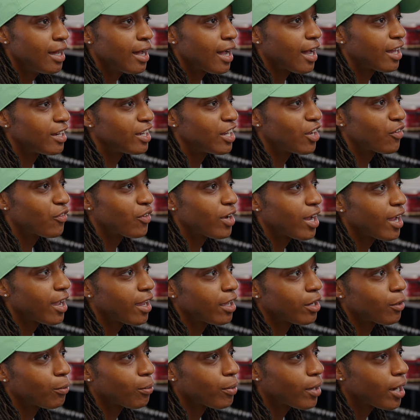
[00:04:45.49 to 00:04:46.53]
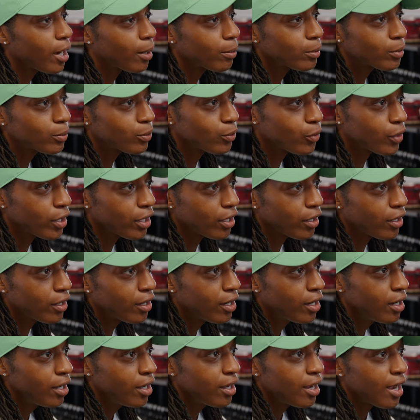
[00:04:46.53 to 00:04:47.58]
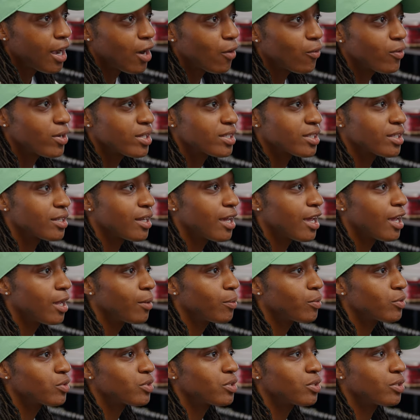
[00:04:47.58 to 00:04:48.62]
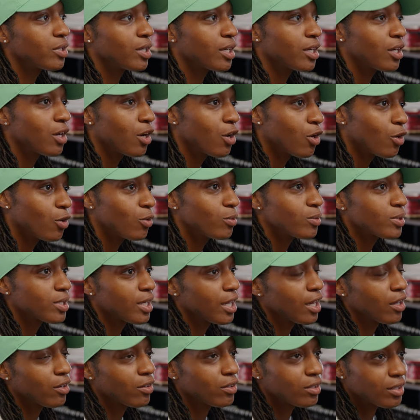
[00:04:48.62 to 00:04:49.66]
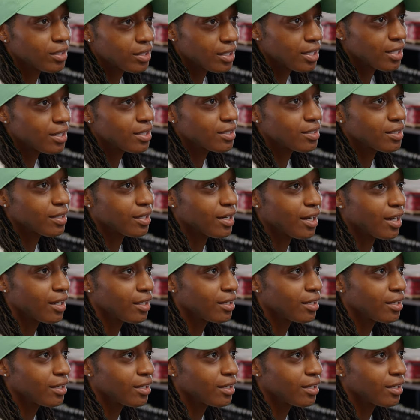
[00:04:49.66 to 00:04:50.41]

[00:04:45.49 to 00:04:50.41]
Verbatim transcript: I never had a problem where I wasn't able to get home to handle the things that I